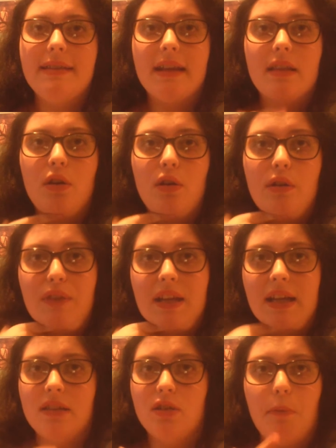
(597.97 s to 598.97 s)
Like the only
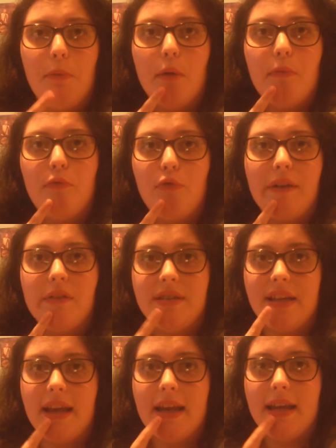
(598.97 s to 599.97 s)
thing I top up throughout the
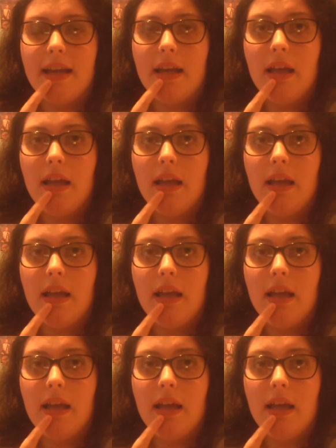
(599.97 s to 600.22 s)
day